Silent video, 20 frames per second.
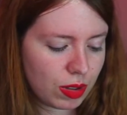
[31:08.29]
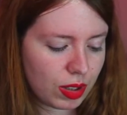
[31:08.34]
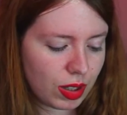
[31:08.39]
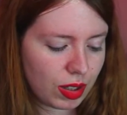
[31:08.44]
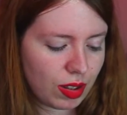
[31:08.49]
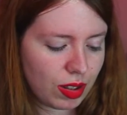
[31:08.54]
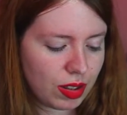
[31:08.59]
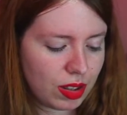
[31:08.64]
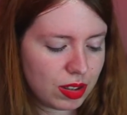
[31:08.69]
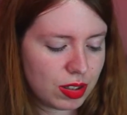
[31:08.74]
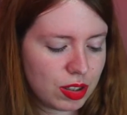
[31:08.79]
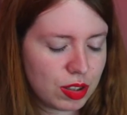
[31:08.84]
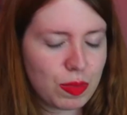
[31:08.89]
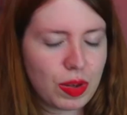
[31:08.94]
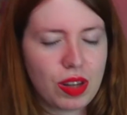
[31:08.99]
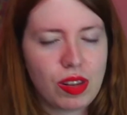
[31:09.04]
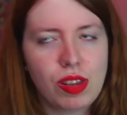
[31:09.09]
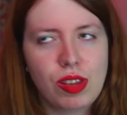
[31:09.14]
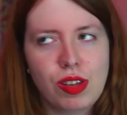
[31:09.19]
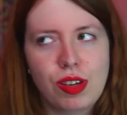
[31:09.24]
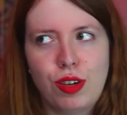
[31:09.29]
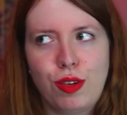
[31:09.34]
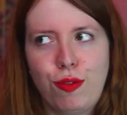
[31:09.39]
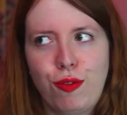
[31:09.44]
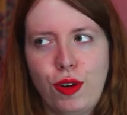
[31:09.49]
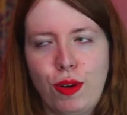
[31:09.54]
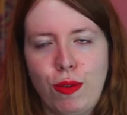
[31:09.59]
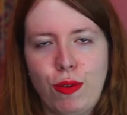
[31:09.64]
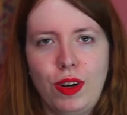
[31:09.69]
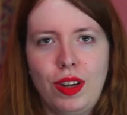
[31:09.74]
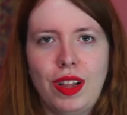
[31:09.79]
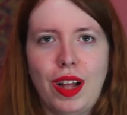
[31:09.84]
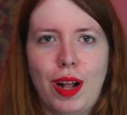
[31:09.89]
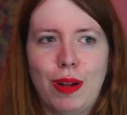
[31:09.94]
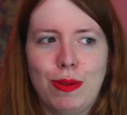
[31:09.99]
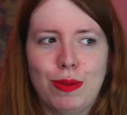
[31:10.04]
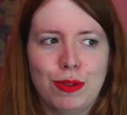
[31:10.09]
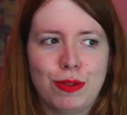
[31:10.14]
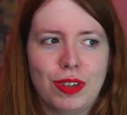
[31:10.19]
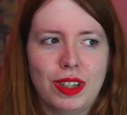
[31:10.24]
I think this is my third favorite
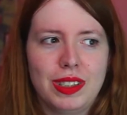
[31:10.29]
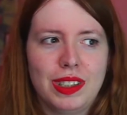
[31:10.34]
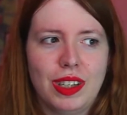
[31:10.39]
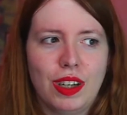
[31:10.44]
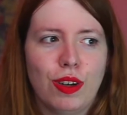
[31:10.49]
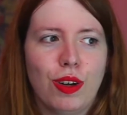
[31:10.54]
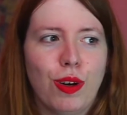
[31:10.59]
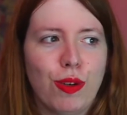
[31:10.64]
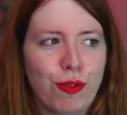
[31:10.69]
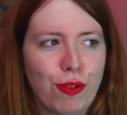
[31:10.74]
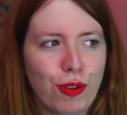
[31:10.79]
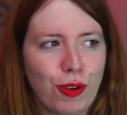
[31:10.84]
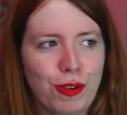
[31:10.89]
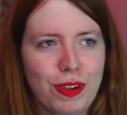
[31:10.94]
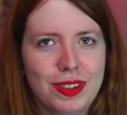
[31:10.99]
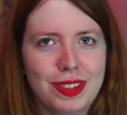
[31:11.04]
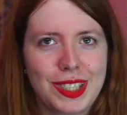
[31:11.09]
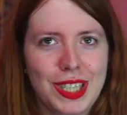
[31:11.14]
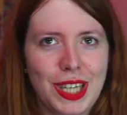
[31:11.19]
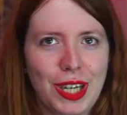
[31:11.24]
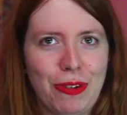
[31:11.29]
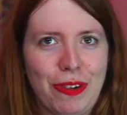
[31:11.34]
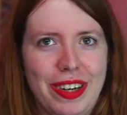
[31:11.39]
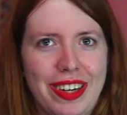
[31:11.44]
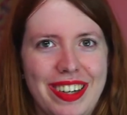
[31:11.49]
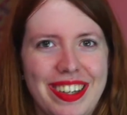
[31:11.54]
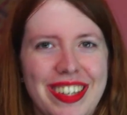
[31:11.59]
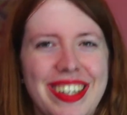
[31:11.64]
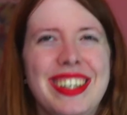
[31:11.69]
album right now of Florence's career.